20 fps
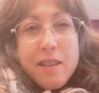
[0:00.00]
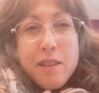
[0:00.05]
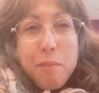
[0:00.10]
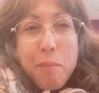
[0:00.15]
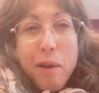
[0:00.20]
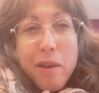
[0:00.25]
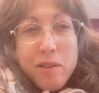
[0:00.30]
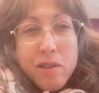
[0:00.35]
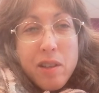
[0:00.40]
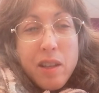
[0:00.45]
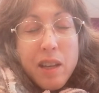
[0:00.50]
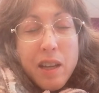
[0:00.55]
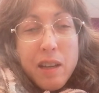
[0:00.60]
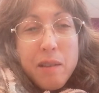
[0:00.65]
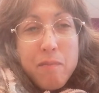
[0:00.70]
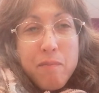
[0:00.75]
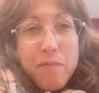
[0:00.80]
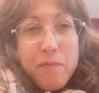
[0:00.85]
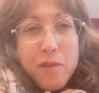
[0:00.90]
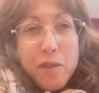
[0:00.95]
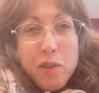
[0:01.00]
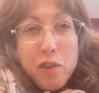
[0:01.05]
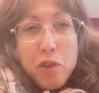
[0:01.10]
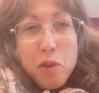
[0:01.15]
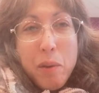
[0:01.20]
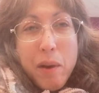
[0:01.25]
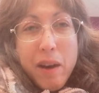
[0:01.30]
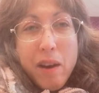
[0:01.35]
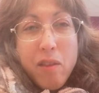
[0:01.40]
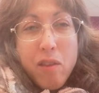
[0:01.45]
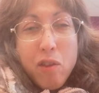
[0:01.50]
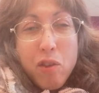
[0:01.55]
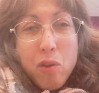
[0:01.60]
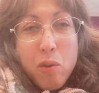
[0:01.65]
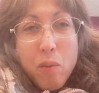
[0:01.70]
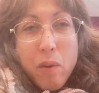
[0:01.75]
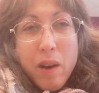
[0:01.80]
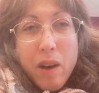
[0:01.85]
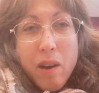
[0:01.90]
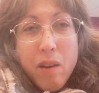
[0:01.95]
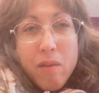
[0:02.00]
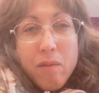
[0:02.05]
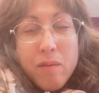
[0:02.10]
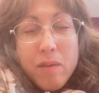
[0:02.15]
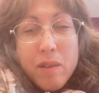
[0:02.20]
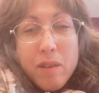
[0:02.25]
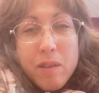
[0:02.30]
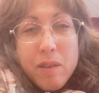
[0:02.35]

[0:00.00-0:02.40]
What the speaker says: supposedly 2 out of the 3 are.